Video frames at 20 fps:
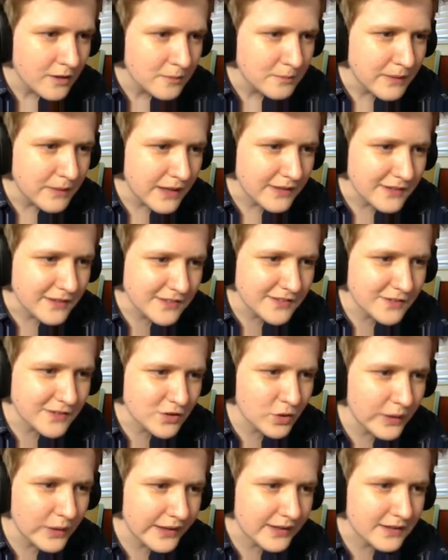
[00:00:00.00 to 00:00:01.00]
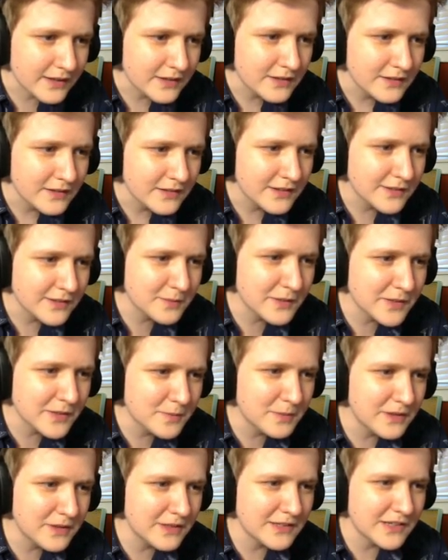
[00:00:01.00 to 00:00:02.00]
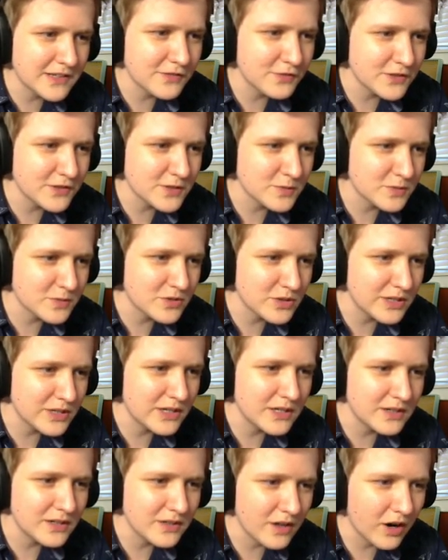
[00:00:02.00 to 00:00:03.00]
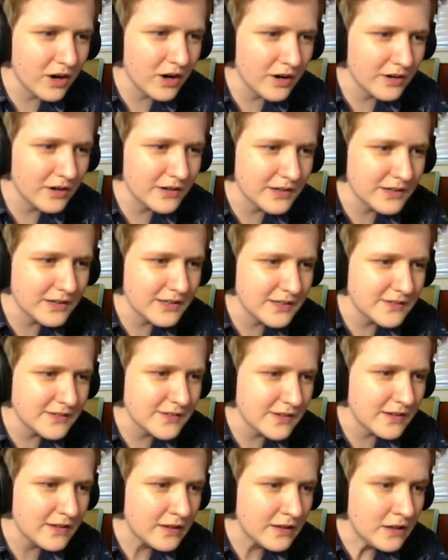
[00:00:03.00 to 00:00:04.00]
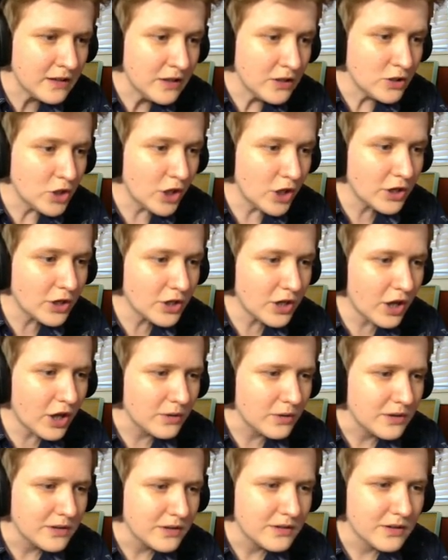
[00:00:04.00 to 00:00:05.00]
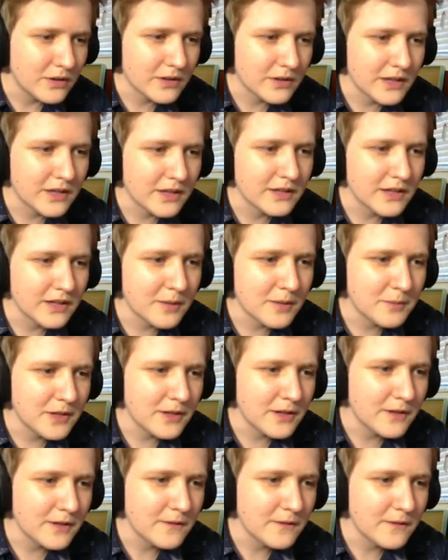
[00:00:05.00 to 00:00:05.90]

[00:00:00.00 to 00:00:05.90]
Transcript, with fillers: Man, this is quick. This must be the difference between hard and easy. No, no, no! Okay, he got me.